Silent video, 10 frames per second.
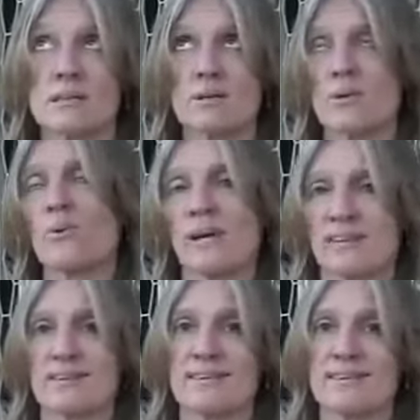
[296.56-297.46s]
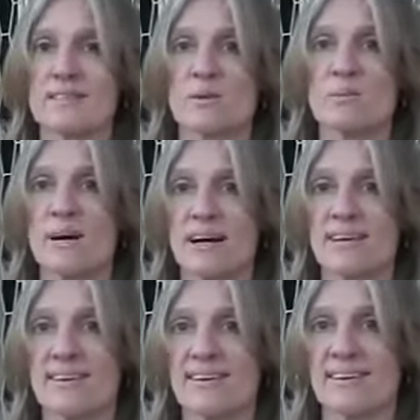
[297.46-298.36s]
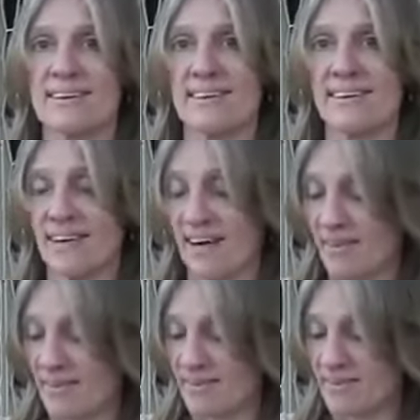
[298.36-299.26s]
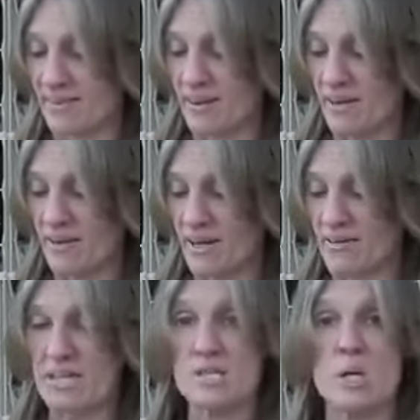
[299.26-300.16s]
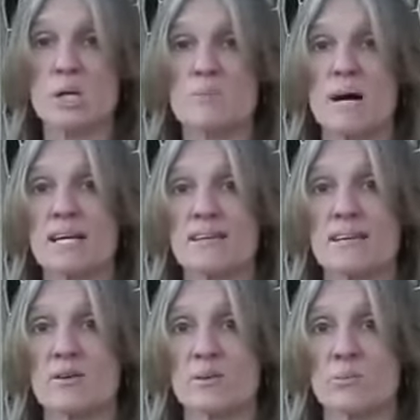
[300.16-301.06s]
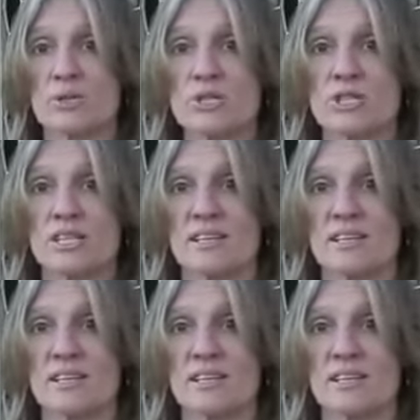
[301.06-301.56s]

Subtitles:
area or Ethnothistle mine. And yeah, and they started mining there in the bush,